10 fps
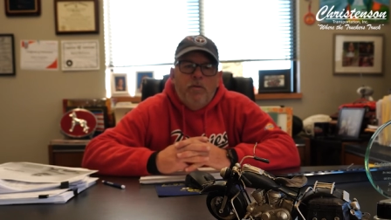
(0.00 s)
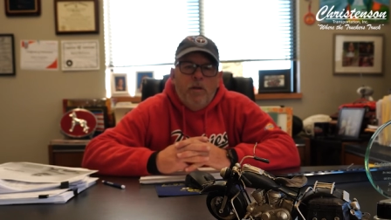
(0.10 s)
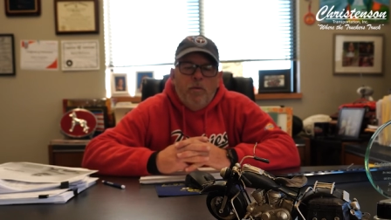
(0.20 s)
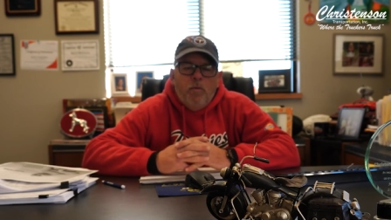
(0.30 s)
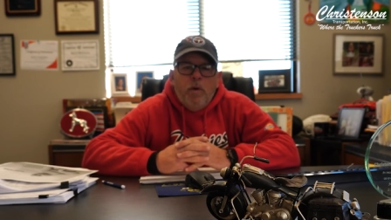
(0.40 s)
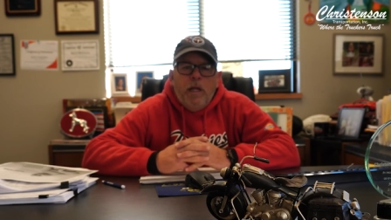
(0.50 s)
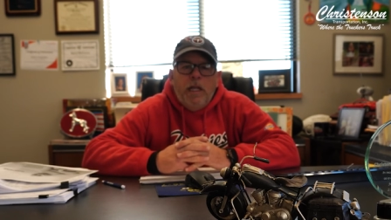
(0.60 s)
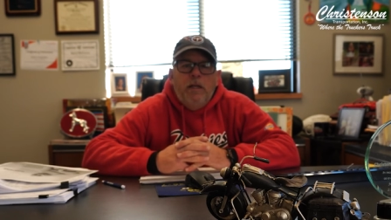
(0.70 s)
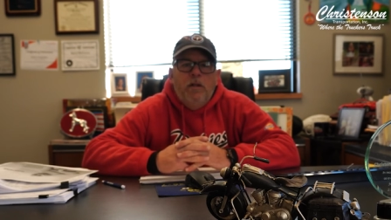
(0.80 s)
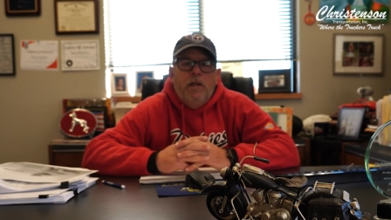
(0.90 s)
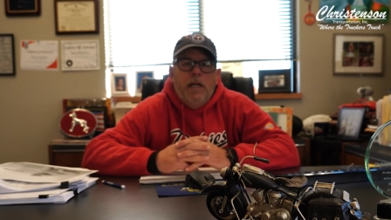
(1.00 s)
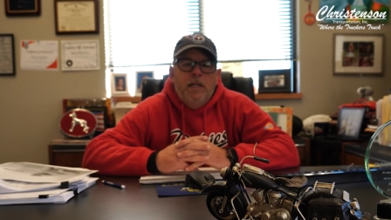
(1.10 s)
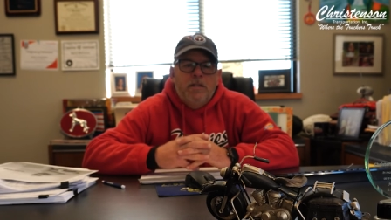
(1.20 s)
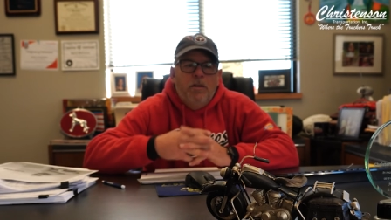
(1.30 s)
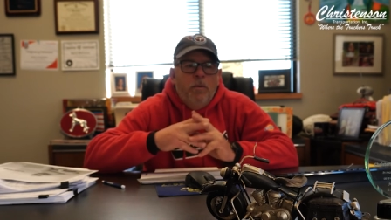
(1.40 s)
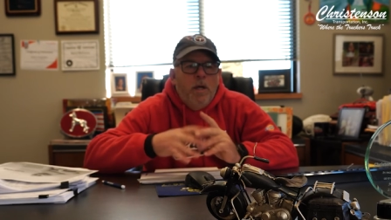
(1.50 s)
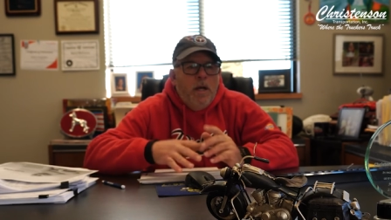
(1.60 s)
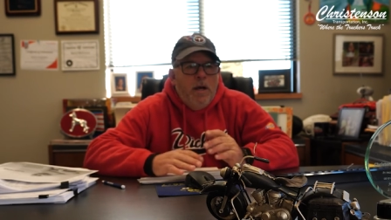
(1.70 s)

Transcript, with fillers: So they're really looking. So